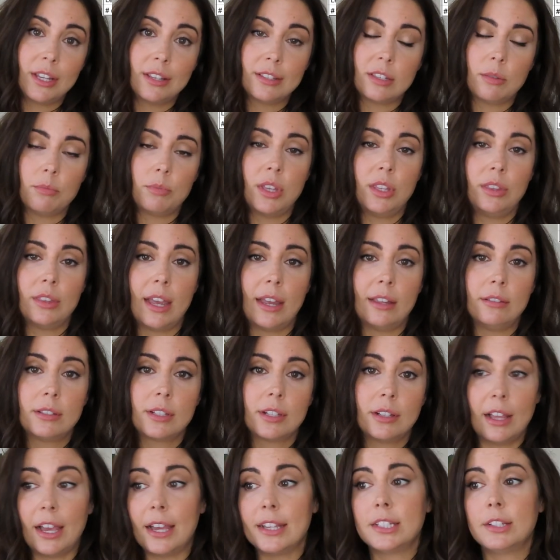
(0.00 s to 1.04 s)
get something that's
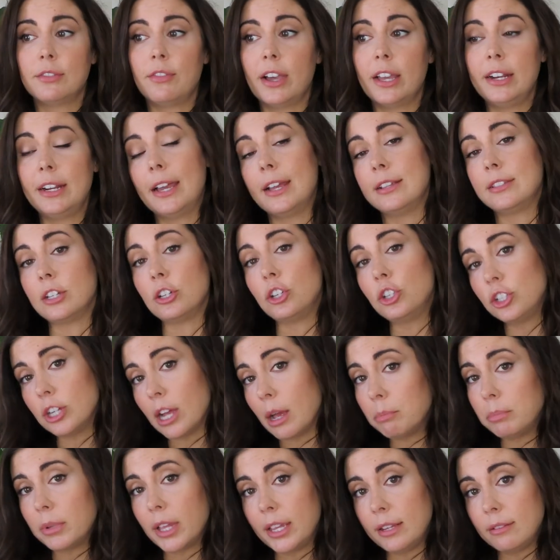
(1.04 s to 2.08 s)
classified as a
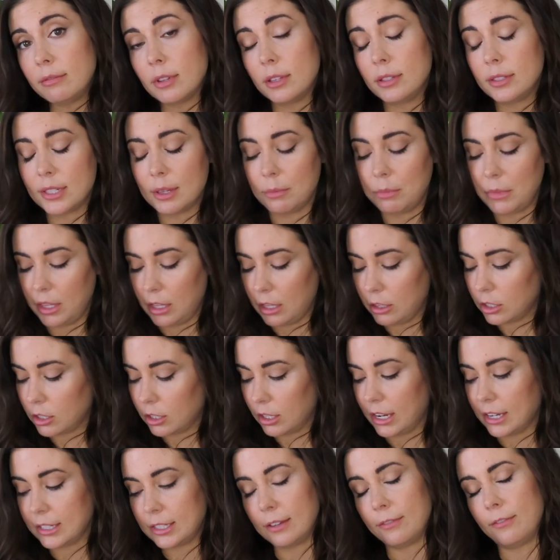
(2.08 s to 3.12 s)
shop light than something that's
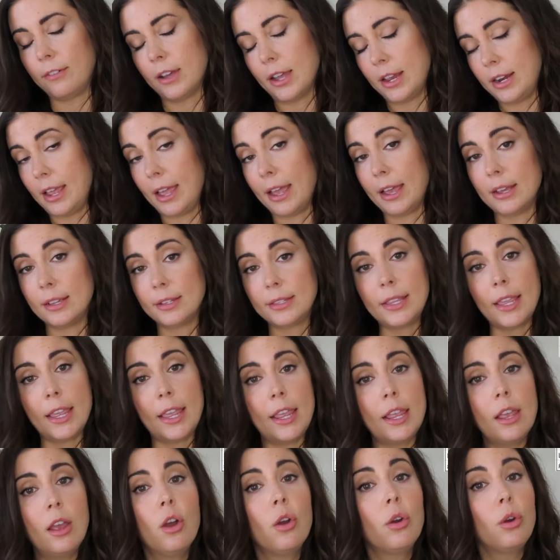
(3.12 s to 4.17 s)
classified as
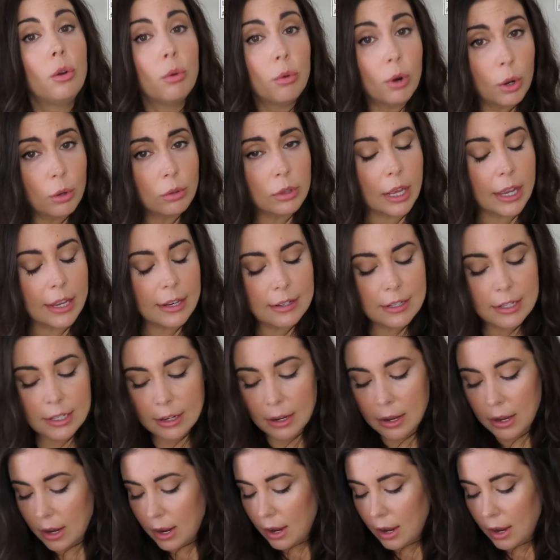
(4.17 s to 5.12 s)
a grow light.